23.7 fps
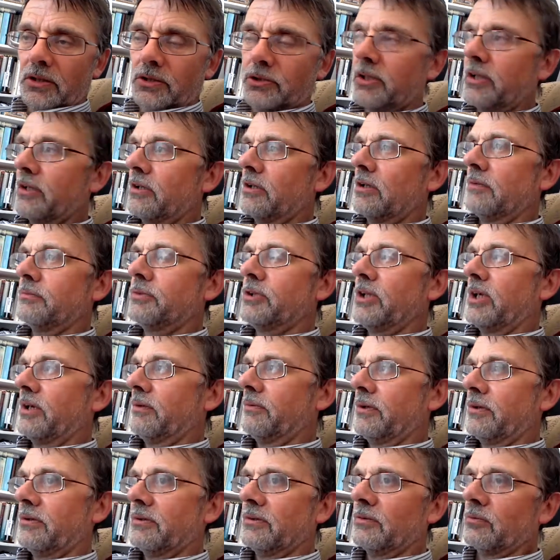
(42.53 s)
treat that object
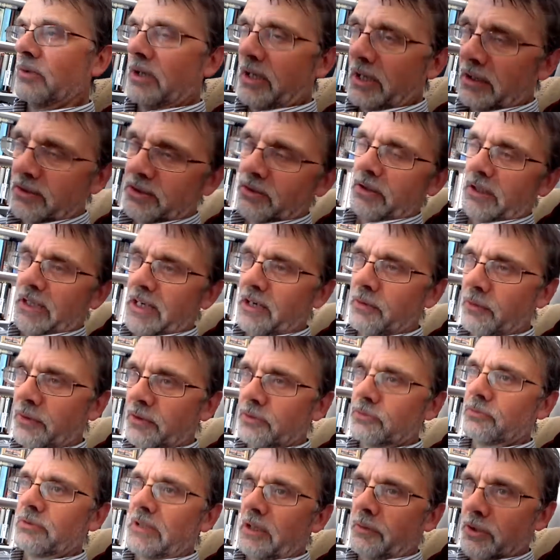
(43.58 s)
you know, how
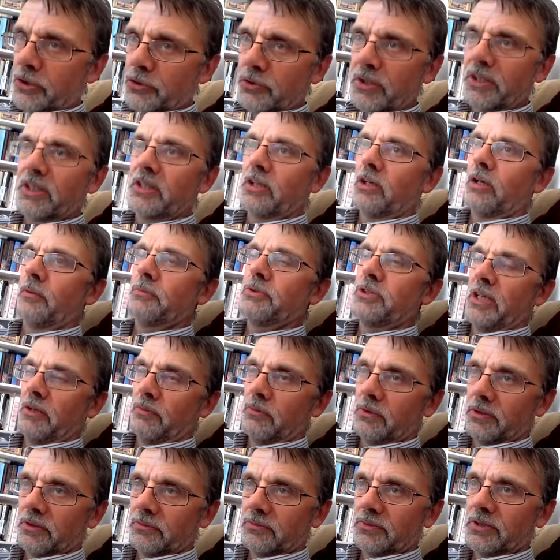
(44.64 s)
we how we treat that object
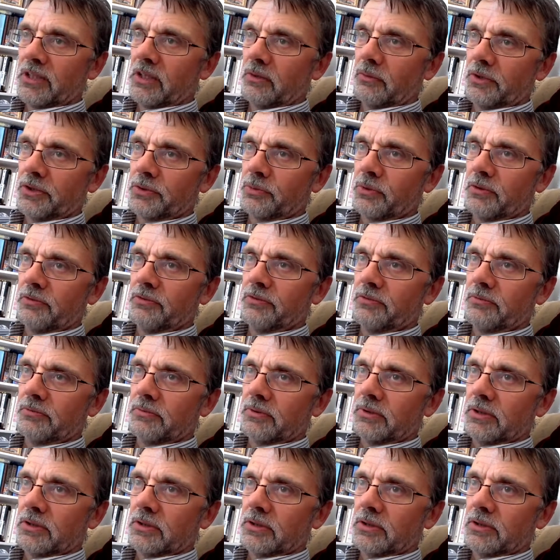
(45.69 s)
that once we've